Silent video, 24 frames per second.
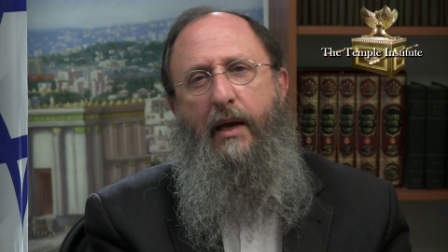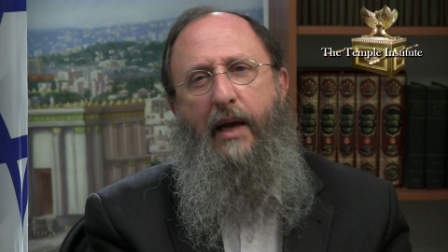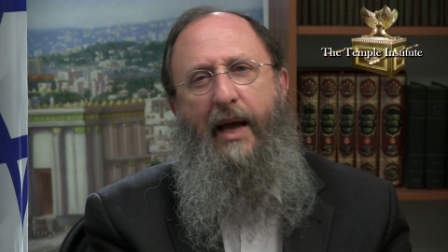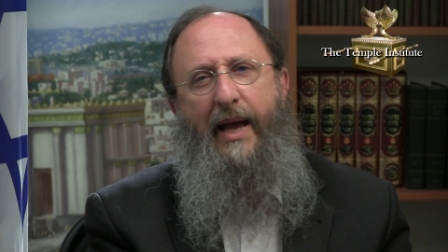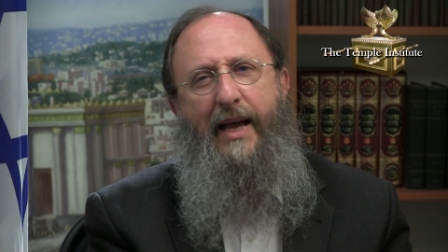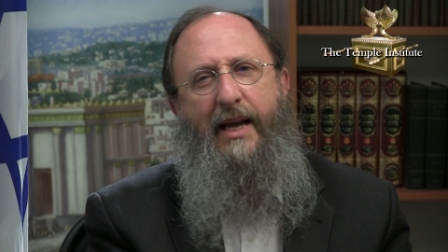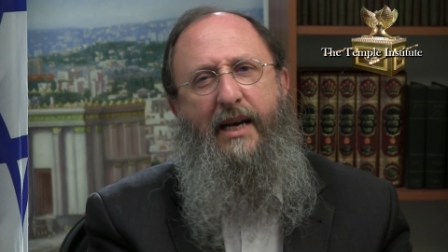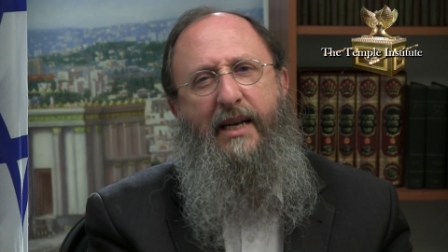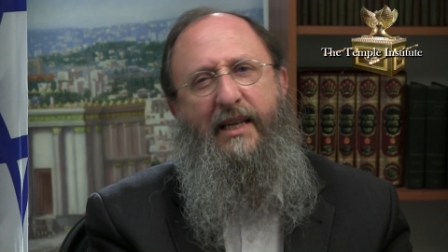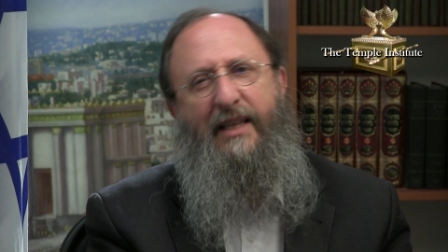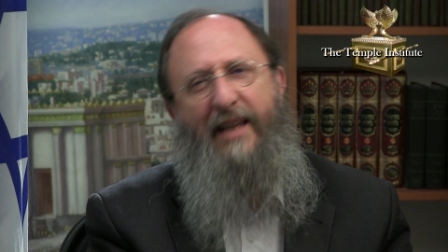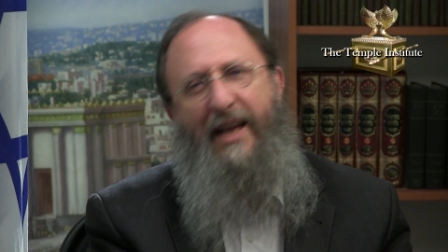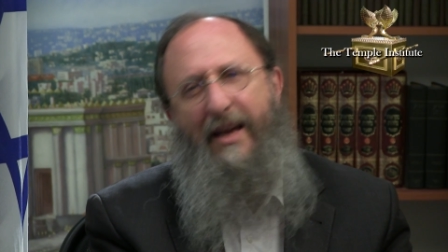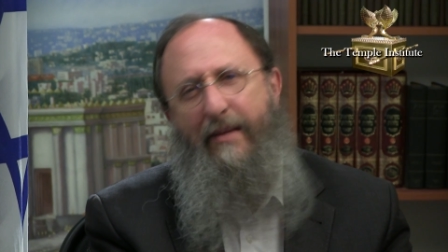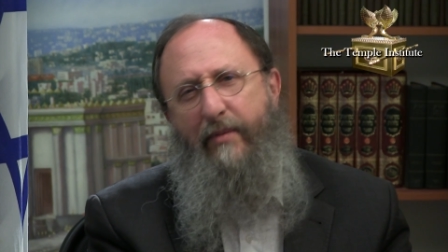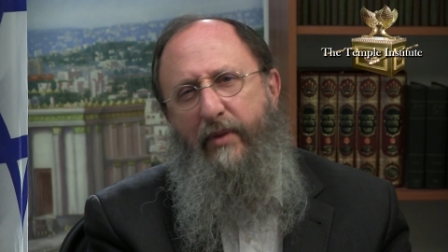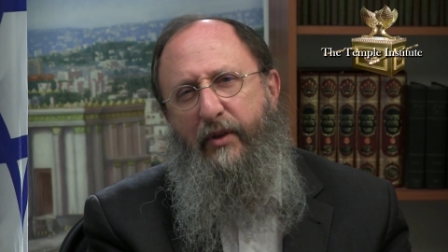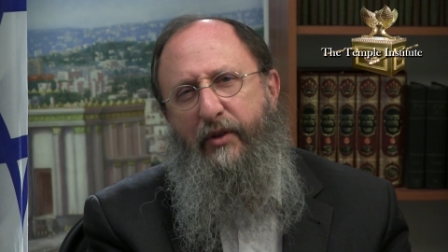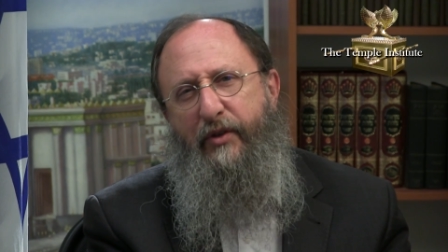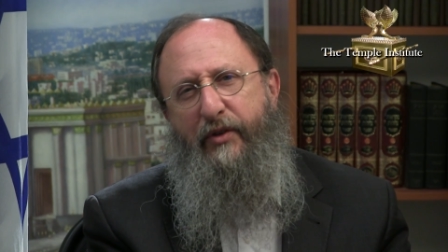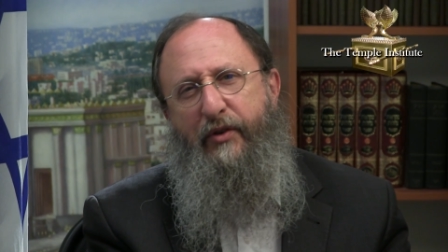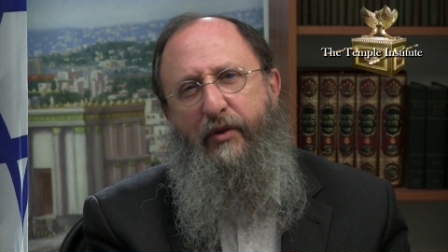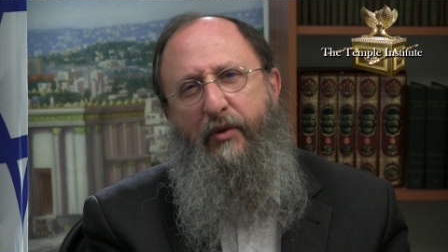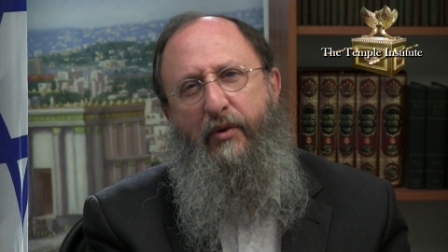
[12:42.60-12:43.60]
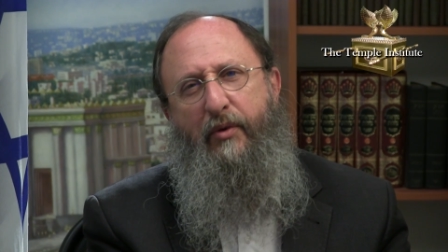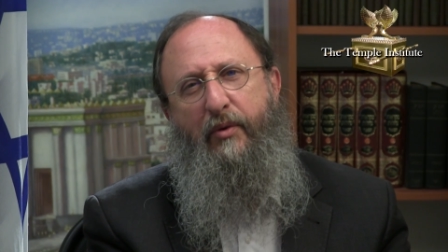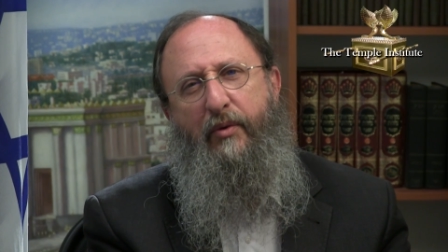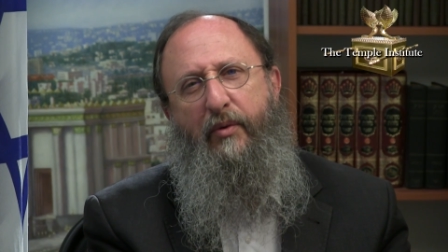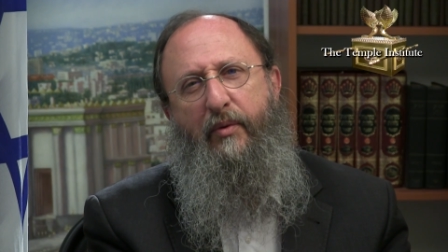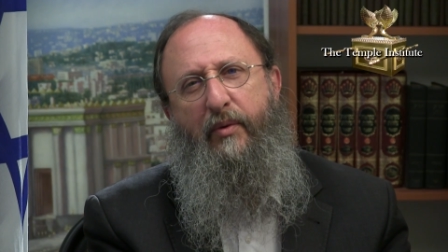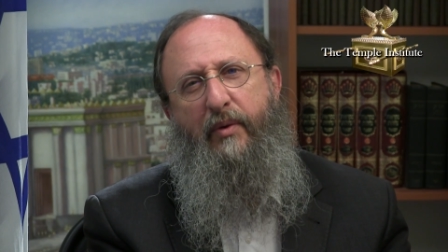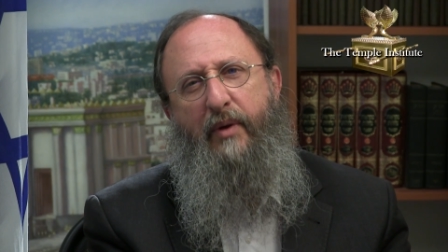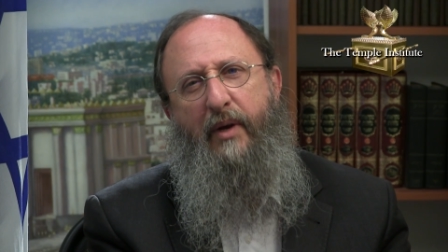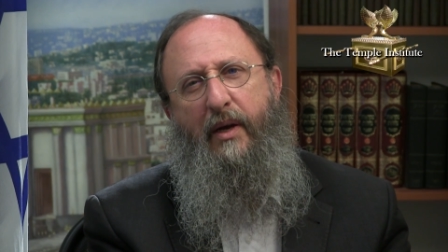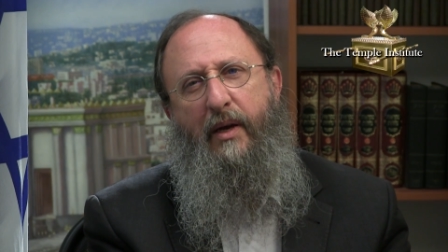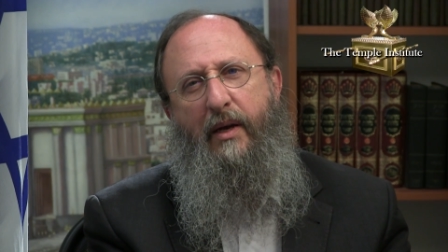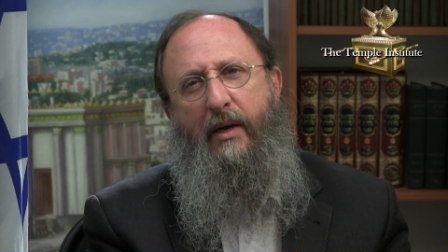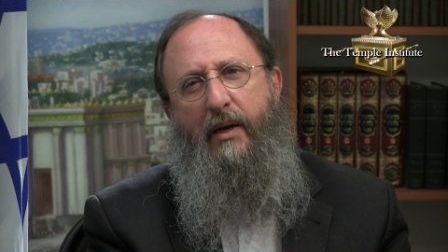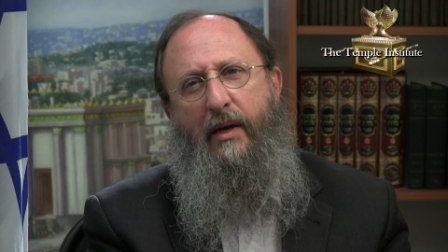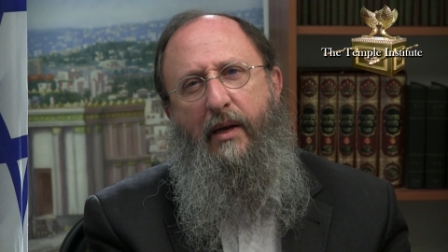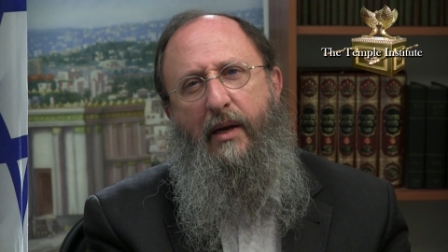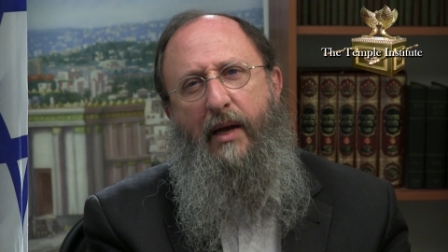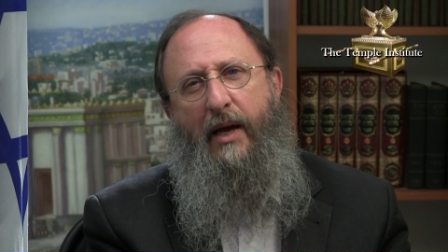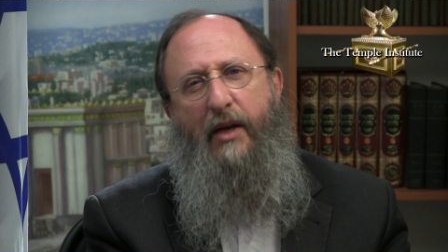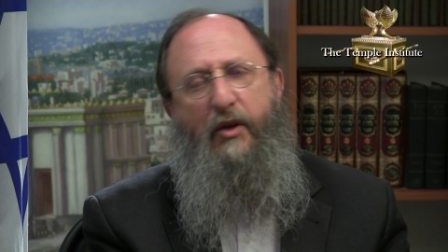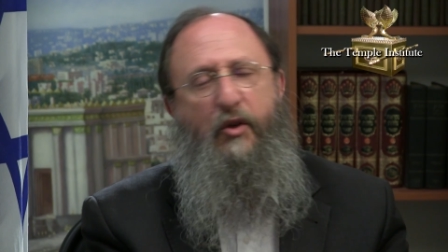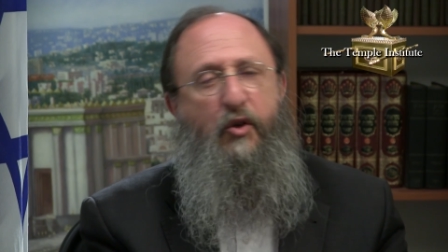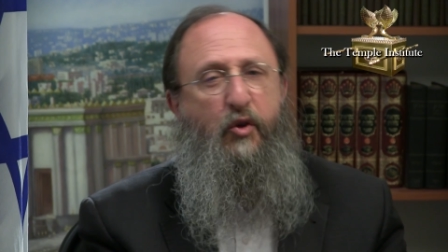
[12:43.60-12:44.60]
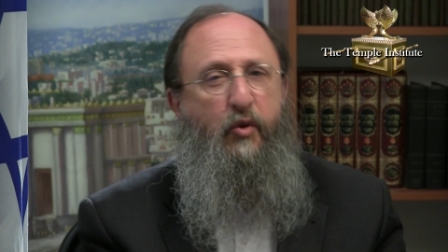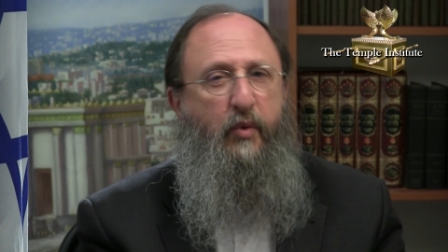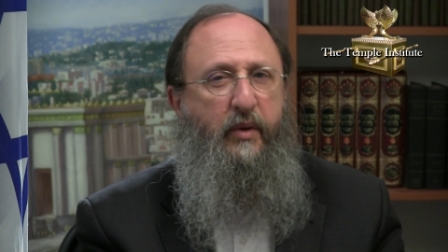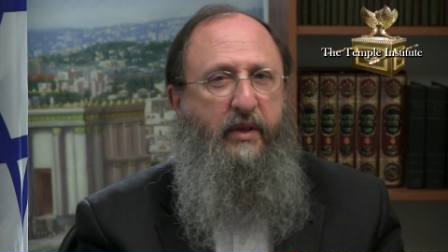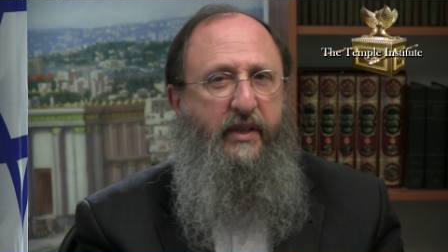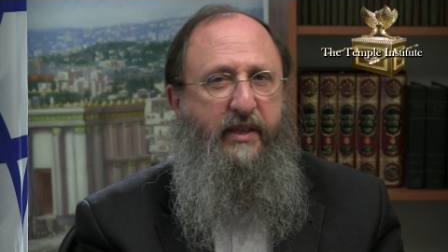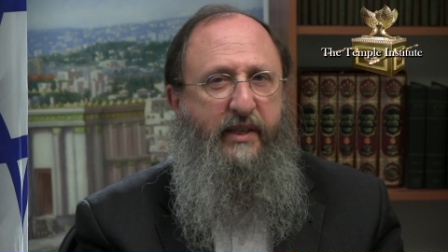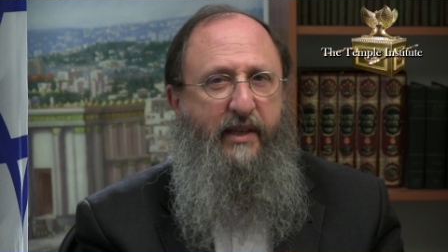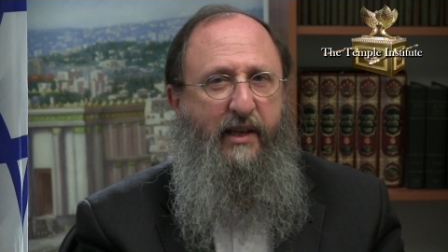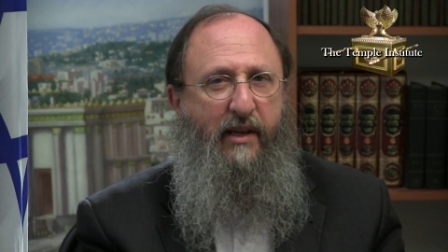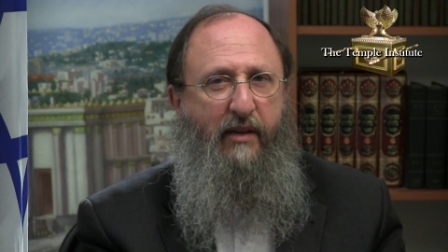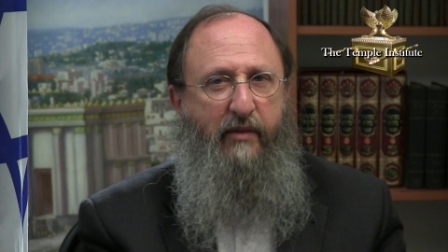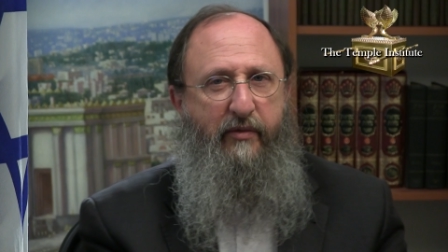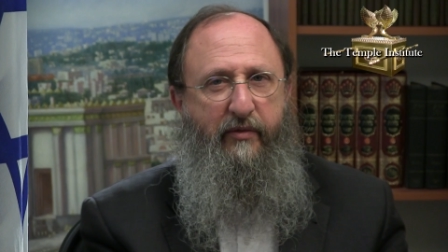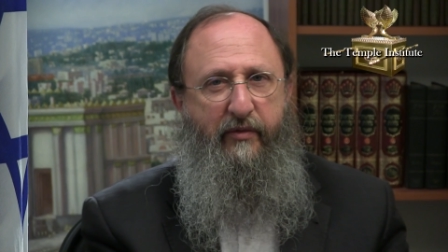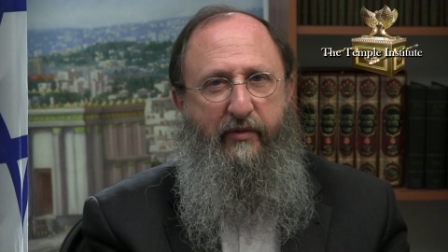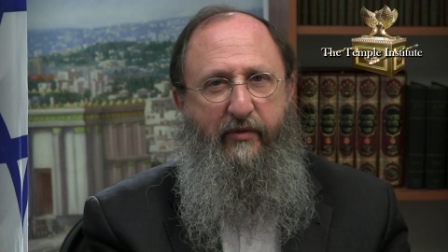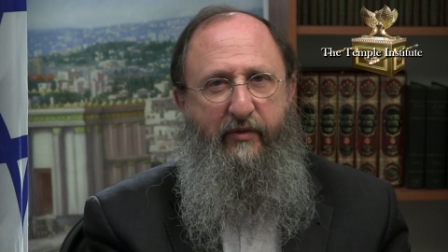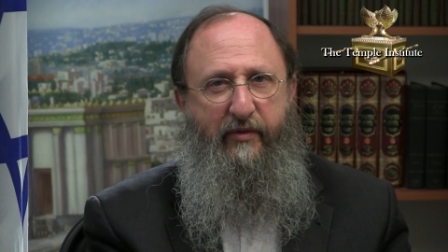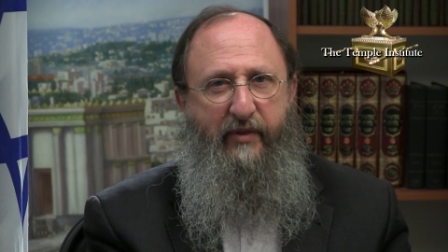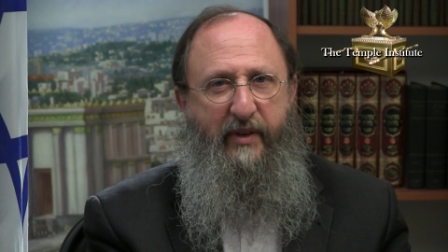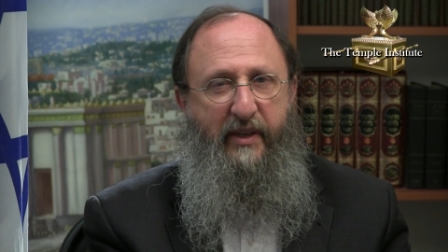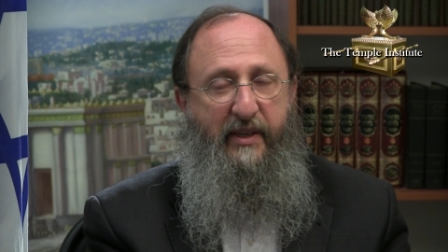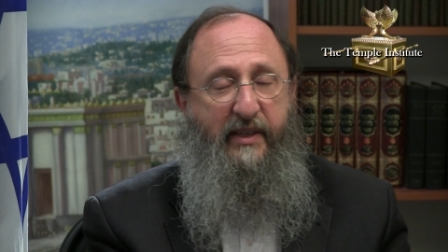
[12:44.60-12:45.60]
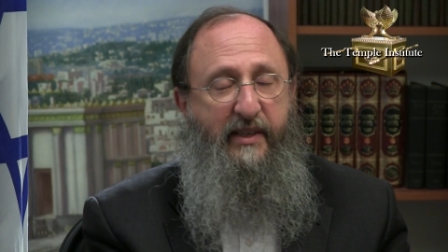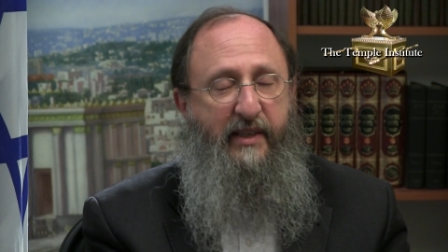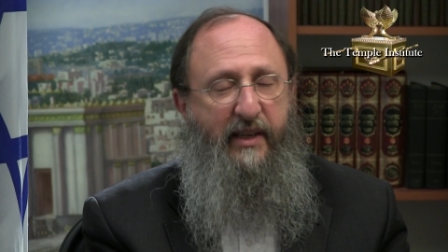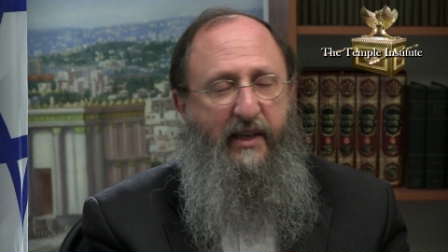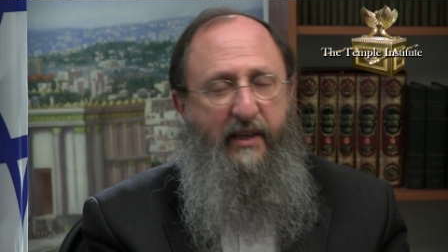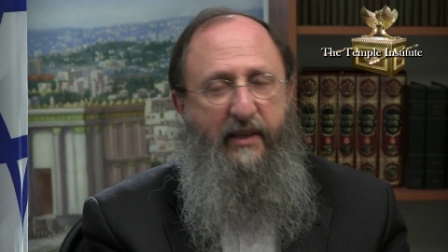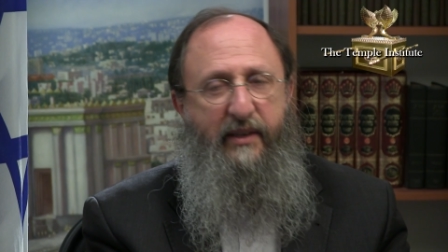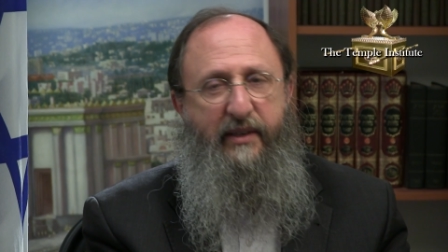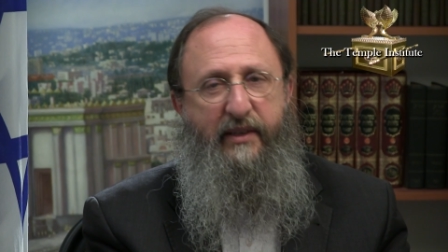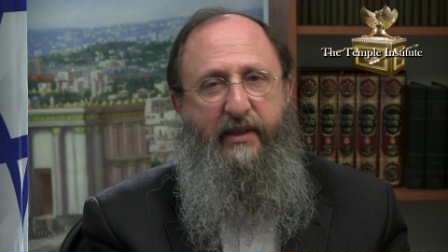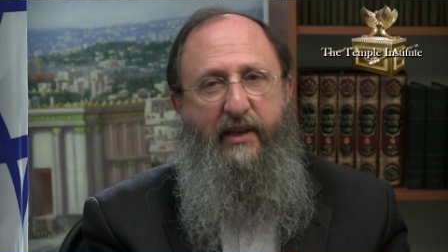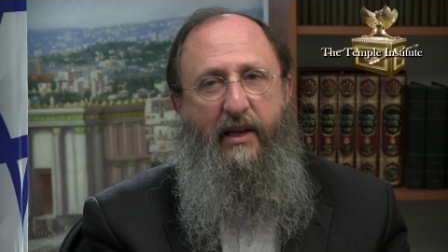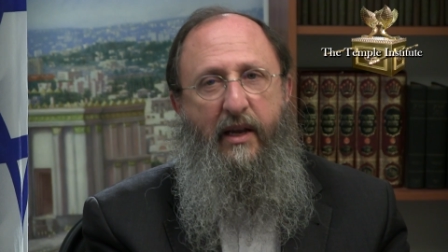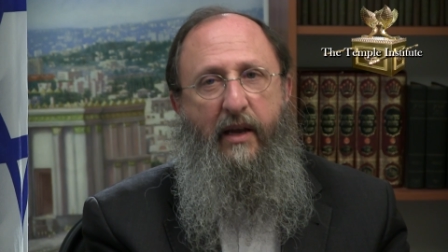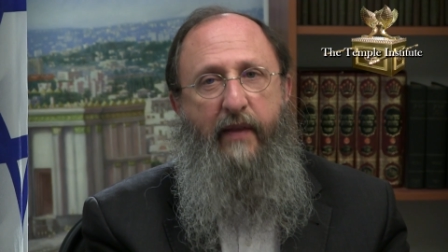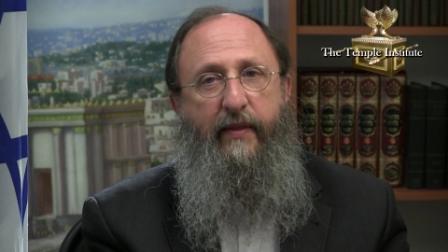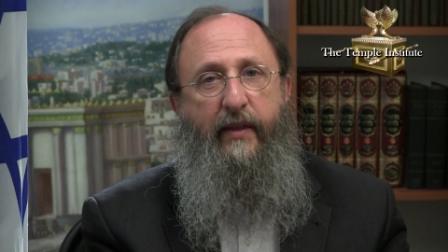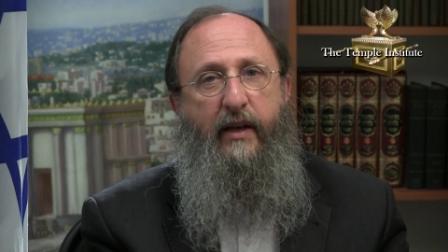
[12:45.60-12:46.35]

A climate zone unto itself, he says,